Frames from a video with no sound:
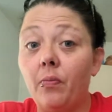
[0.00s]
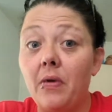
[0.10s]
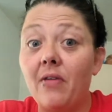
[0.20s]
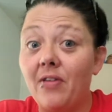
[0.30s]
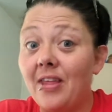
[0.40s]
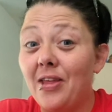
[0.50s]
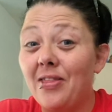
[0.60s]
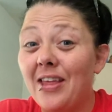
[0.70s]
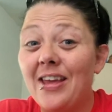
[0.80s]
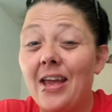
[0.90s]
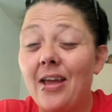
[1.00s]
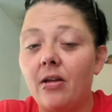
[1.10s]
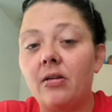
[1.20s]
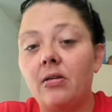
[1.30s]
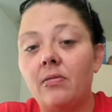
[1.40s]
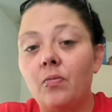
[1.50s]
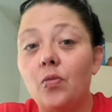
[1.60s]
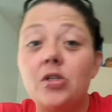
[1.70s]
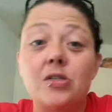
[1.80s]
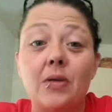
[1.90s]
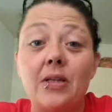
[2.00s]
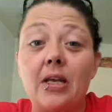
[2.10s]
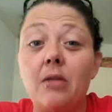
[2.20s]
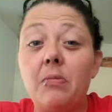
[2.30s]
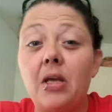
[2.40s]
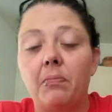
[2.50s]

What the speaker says: everything they can, which is what they did me.